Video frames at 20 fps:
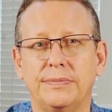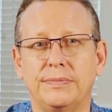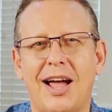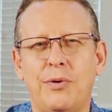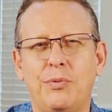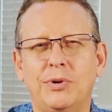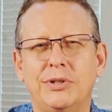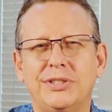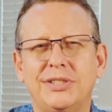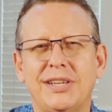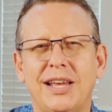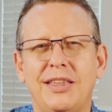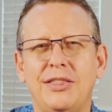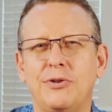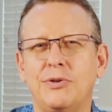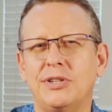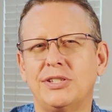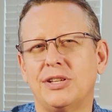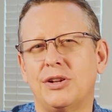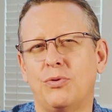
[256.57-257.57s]
I will say
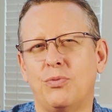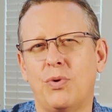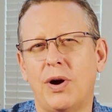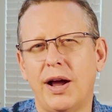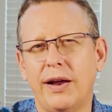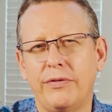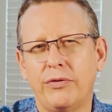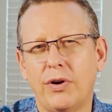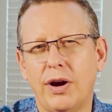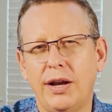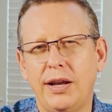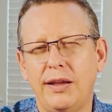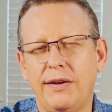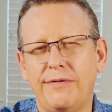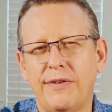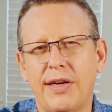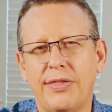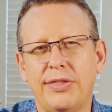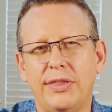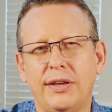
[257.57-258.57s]
there isn't a wide variety
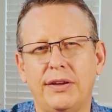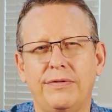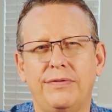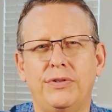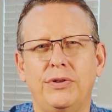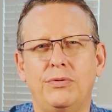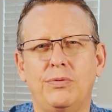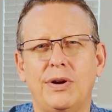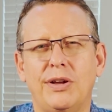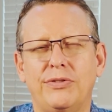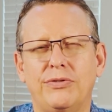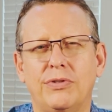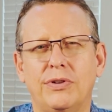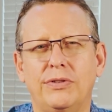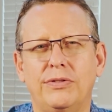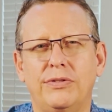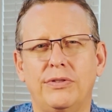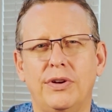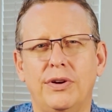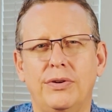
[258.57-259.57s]
of ethnic food
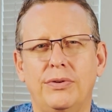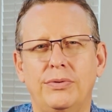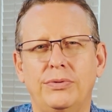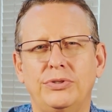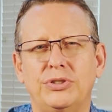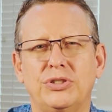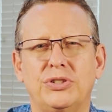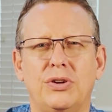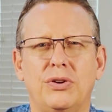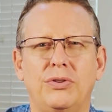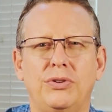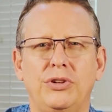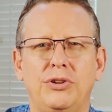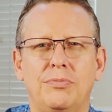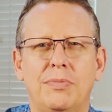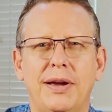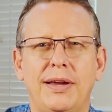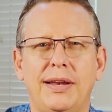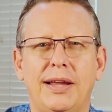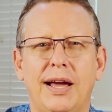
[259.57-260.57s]
restaurants though, so
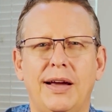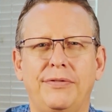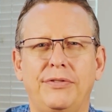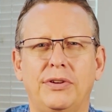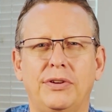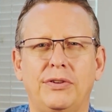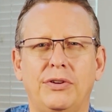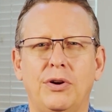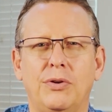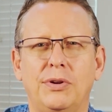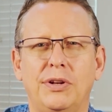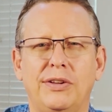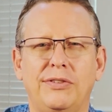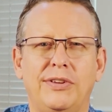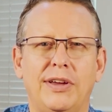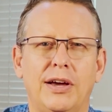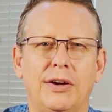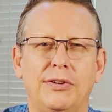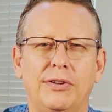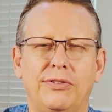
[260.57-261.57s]
you might have to go into
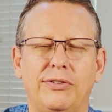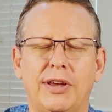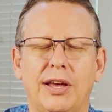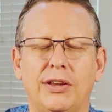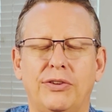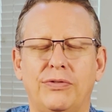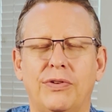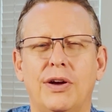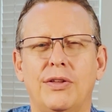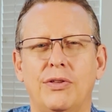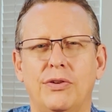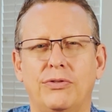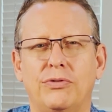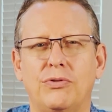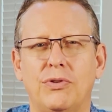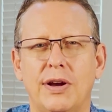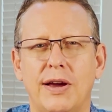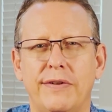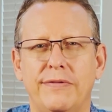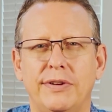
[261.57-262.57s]
town to satisfy those
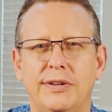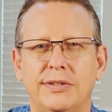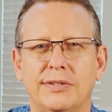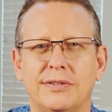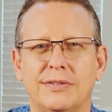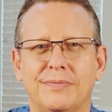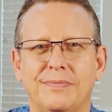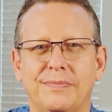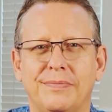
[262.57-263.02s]
cravings.